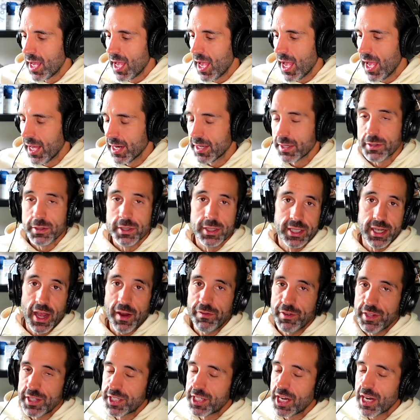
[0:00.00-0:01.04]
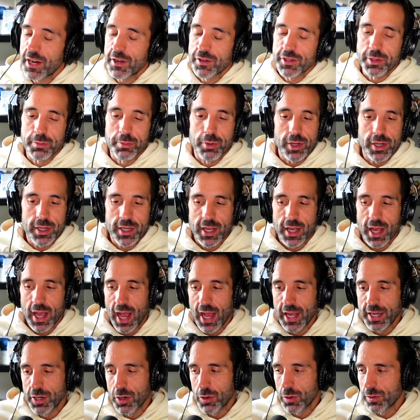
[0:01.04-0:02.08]
And definitely check out the book.
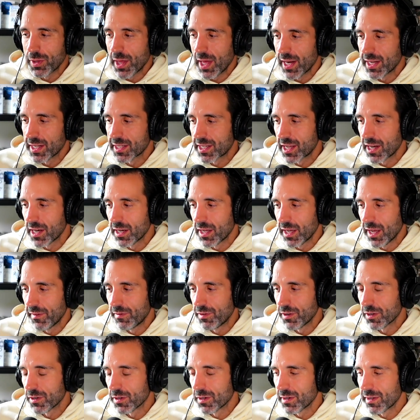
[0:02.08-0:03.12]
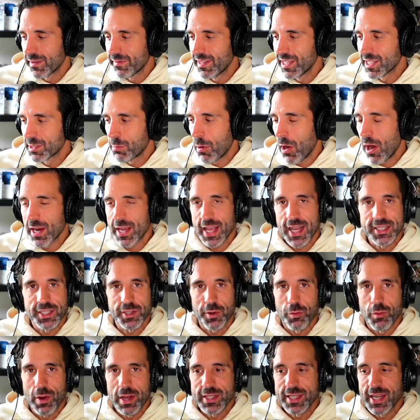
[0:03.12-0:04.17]
I know that it's going to, if you're, if these podcasts are
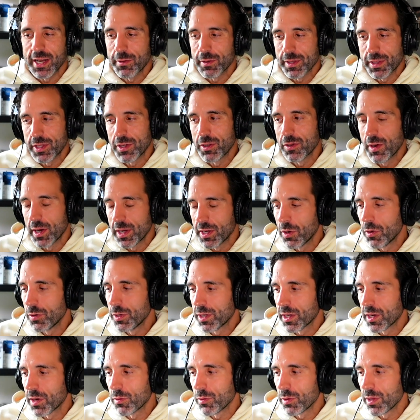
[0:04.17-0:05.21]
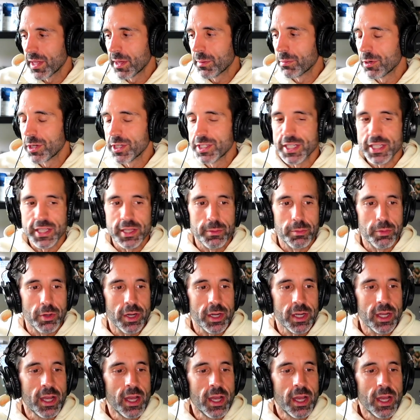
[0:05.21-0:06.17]
resonating with you, I know you're going to really appreciate the book.